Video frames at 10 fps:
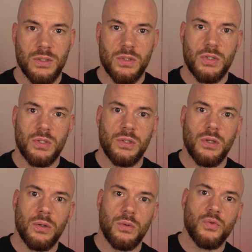
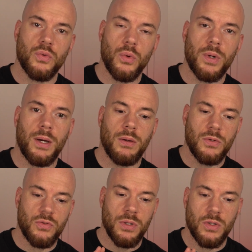slow, drawn-out
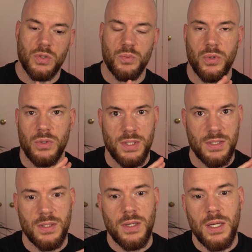introduction process